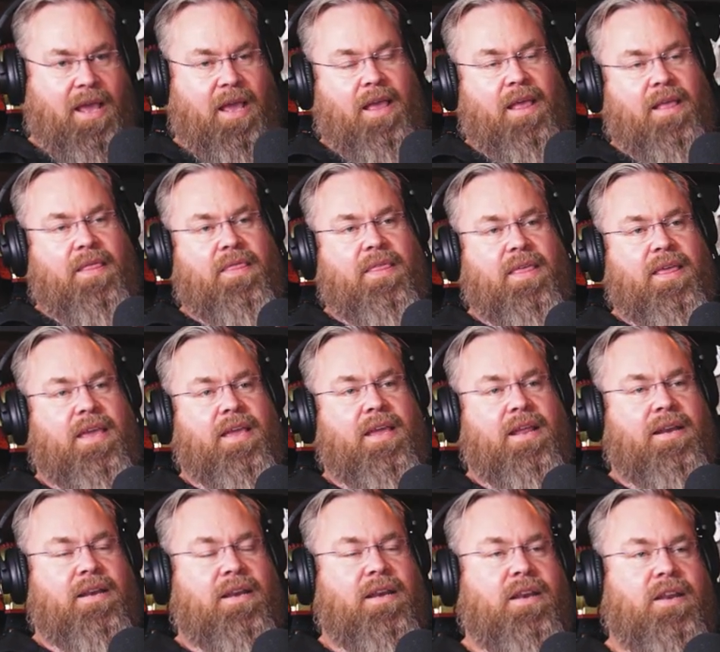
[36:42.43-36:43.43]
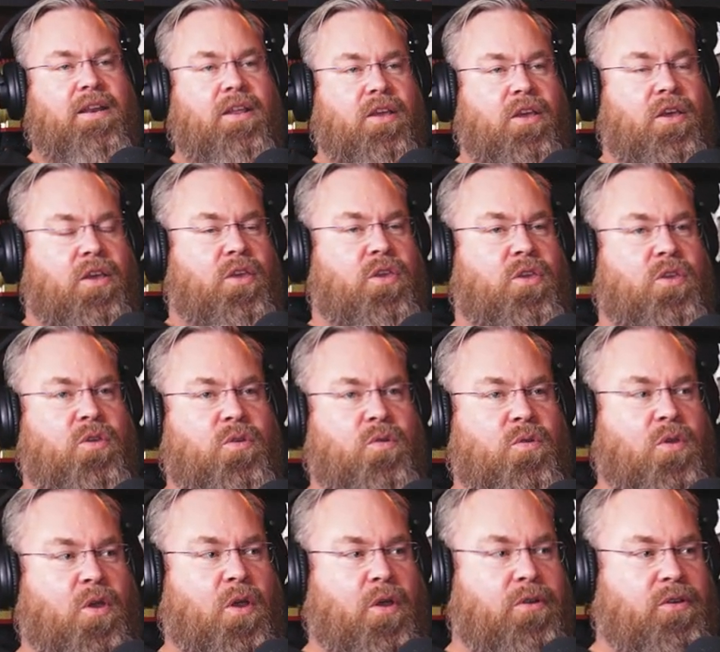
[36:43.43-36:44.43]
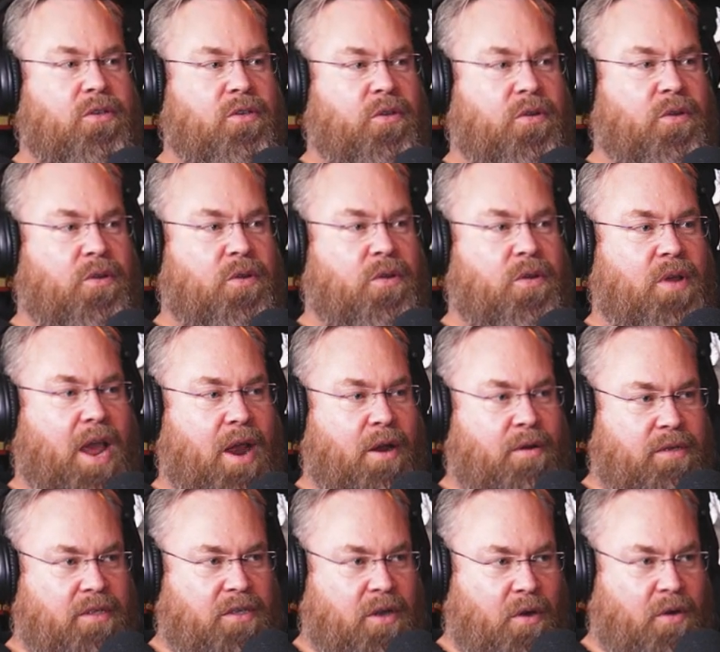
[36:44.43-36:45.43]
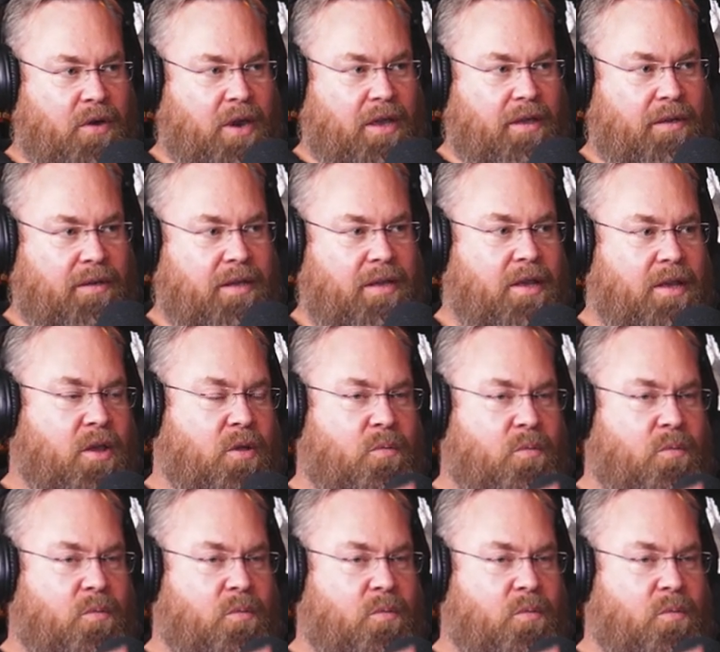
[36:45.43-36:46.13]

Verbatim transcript: And then you go to Arizona. Yep.